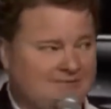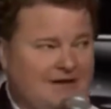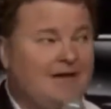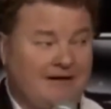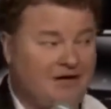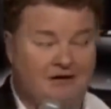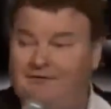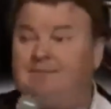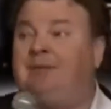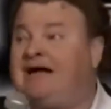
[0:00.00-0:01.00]
My
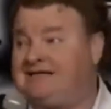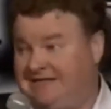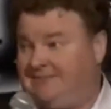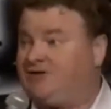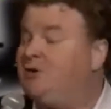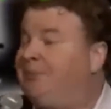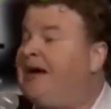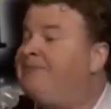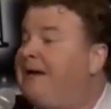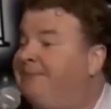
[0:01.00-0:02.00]
girlfriend bites in the bed. She'll
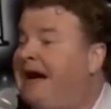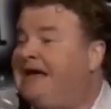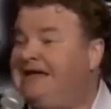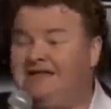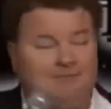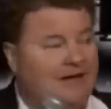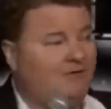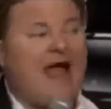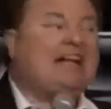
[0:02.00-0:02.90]
bite my body in the bedroom.